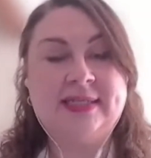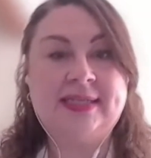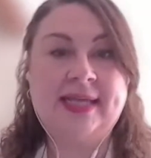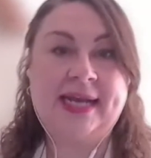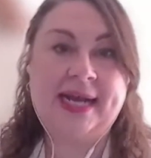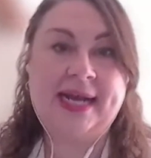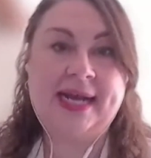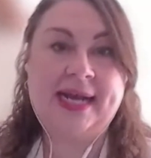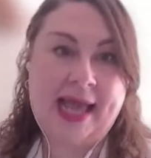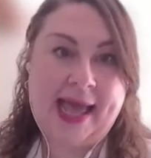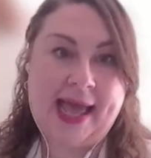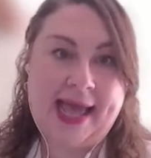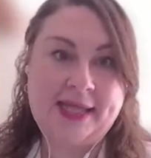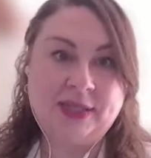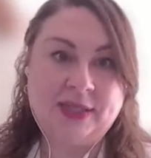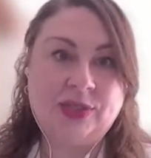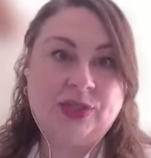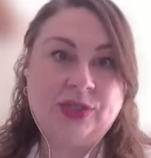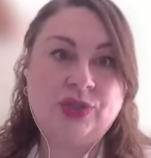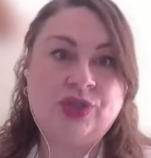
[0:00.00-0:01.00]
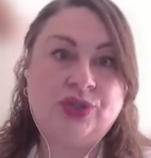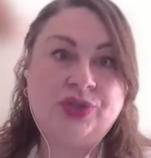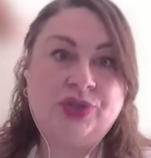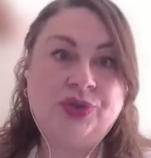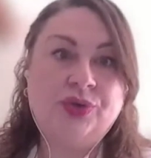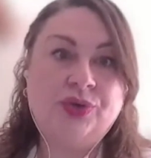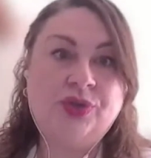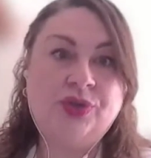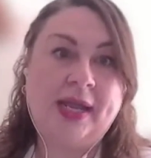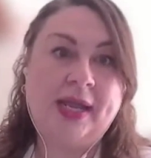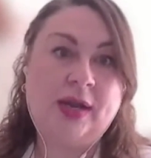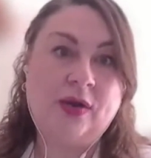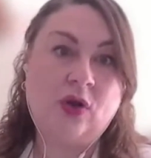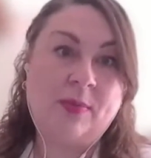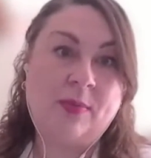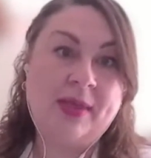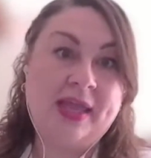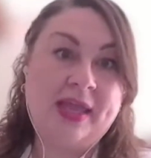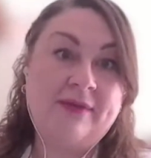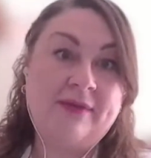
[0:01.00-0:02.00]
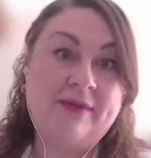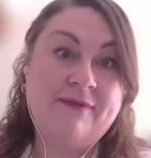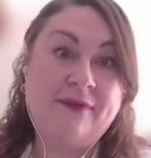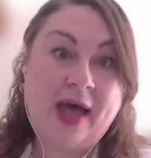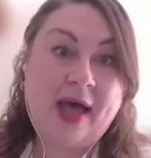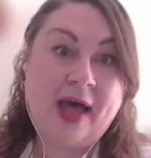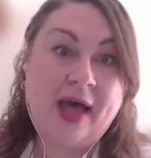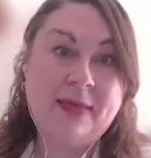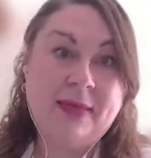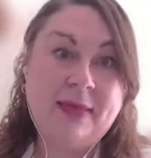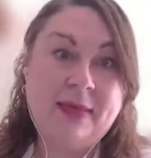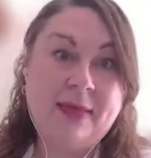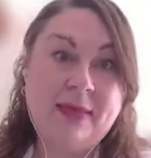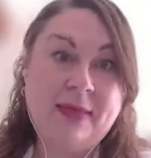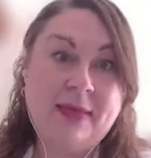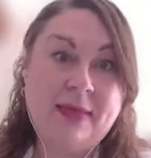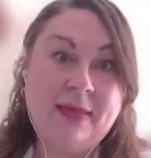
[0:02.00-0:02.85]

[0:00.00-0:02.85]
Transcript: that it has to the economic environment